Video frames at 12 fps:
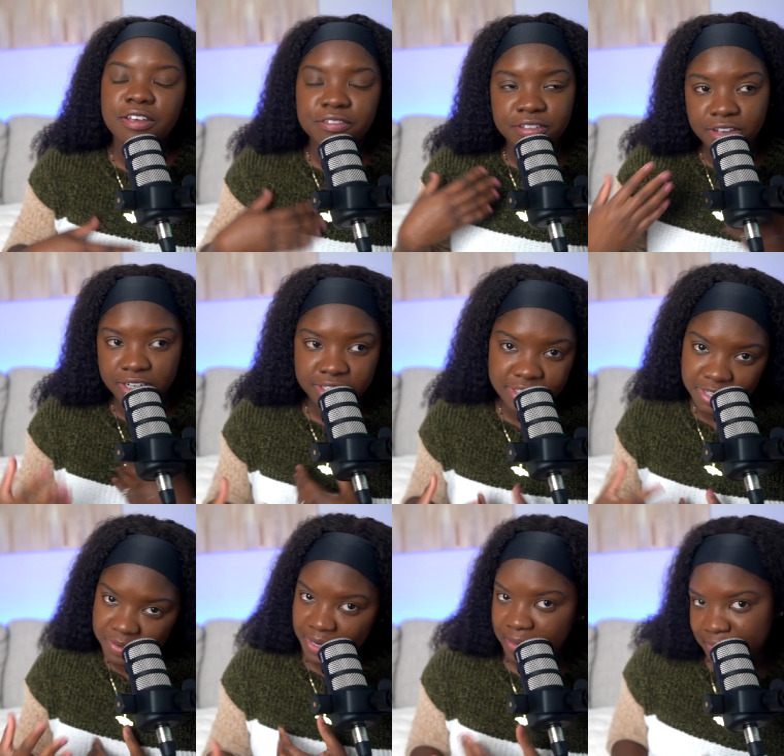if you
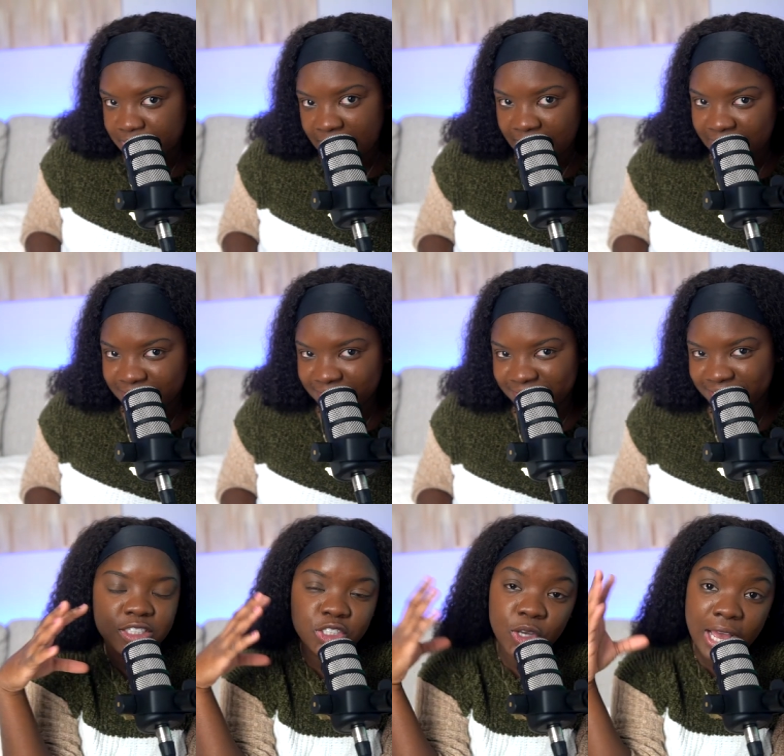understand what I'm saying.
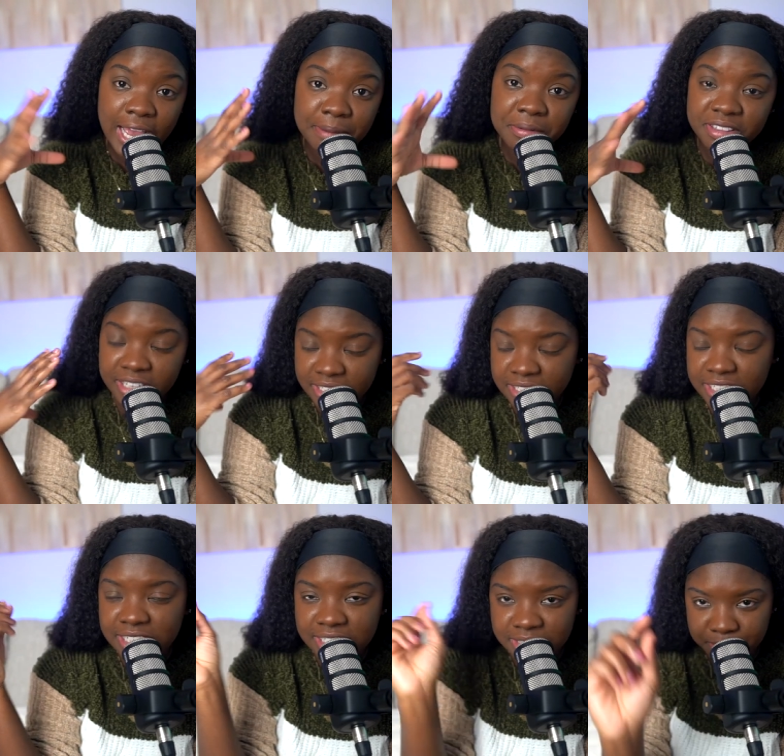So,
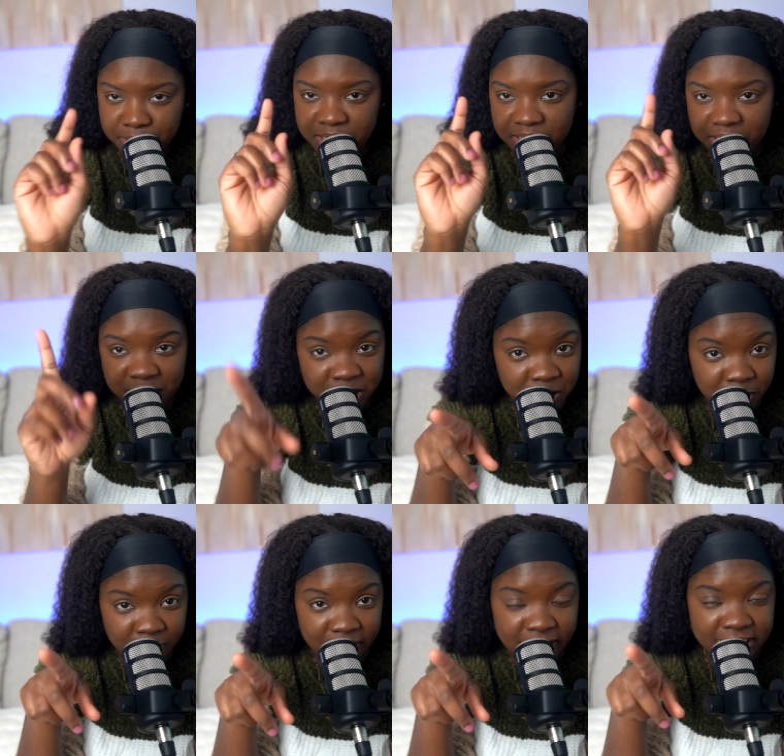hypothetically speaking,
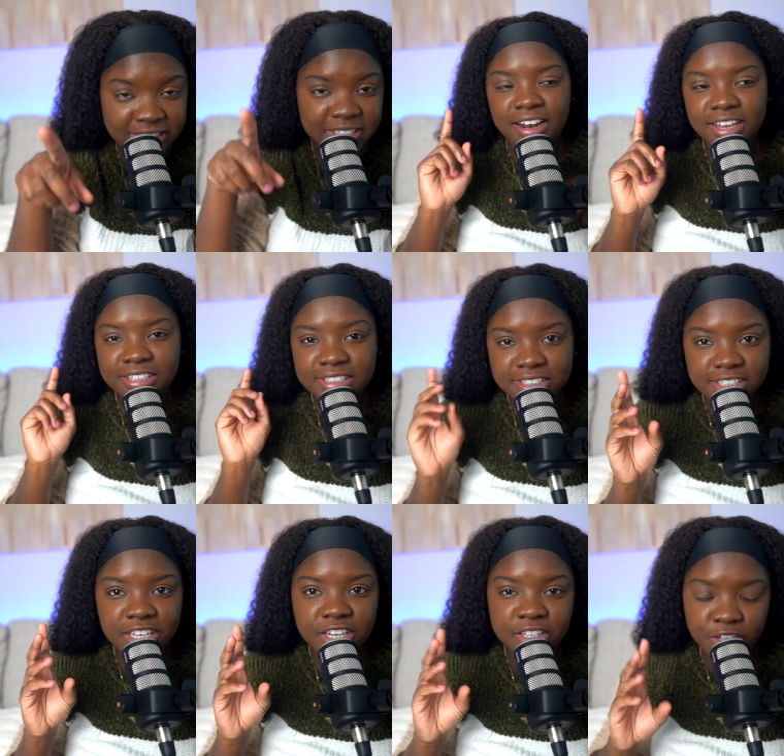now, right? Let's
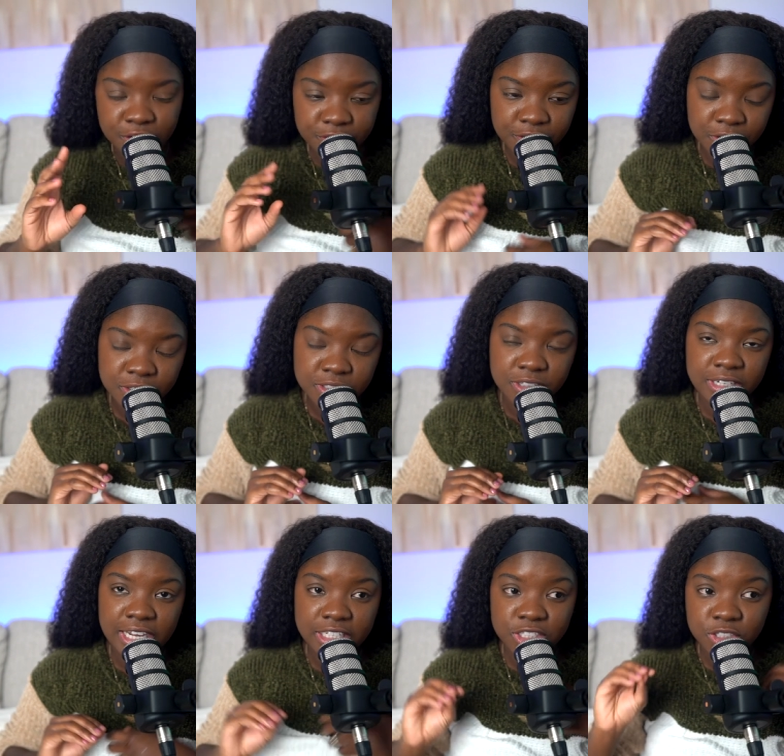say your photo
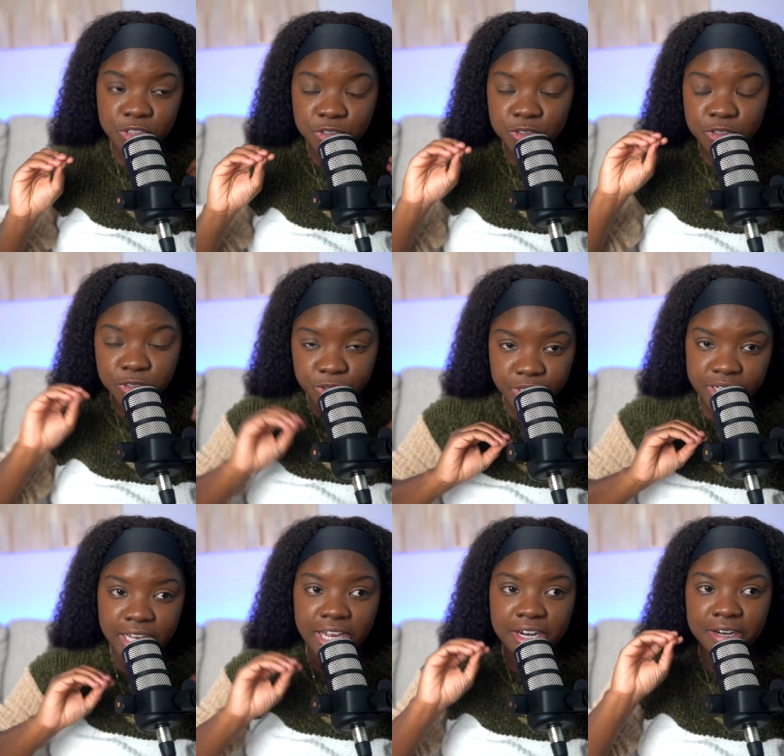that you took
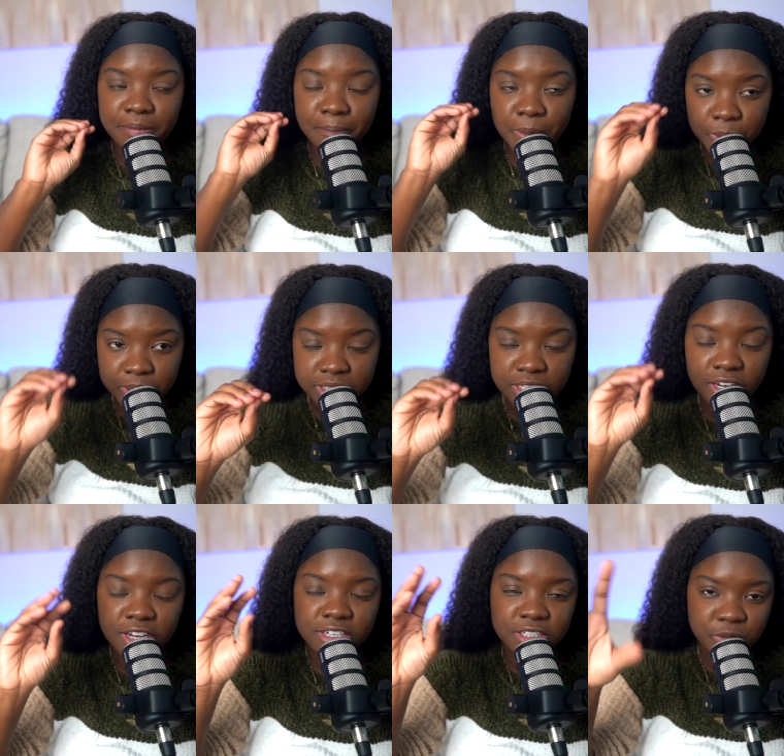and posted
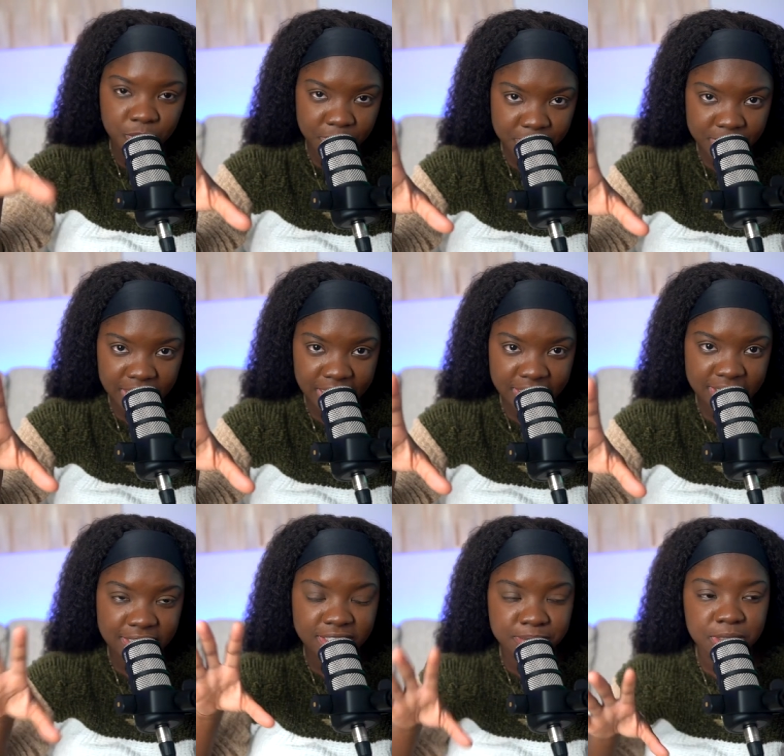on this
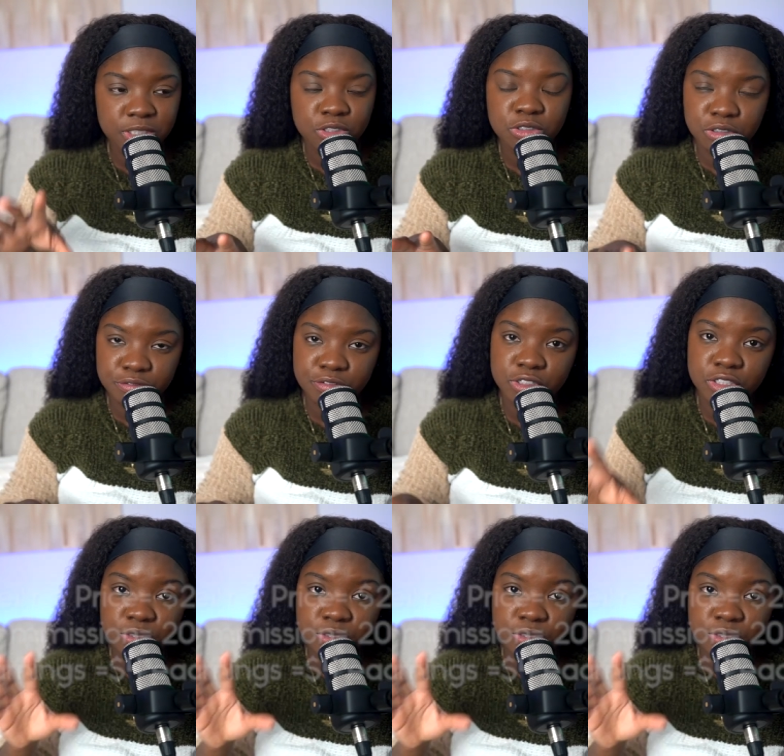website is being sold for